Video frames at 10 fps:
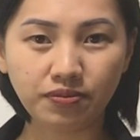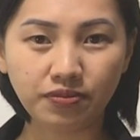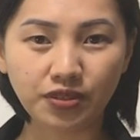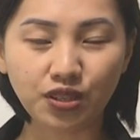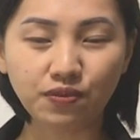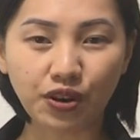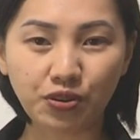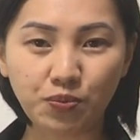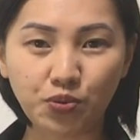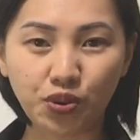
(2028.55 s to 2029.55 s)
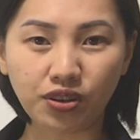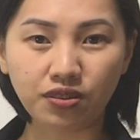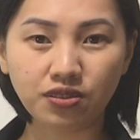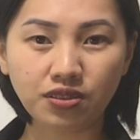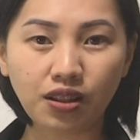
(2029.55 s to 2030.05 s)
That's very important,
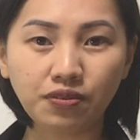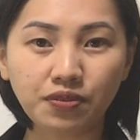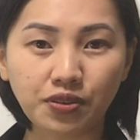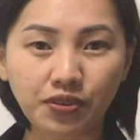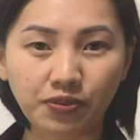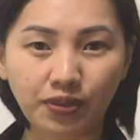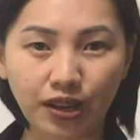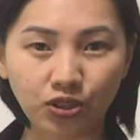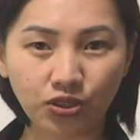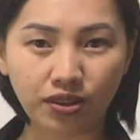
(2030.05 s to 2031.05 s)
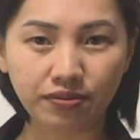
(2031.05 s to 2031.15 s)
self-reflection.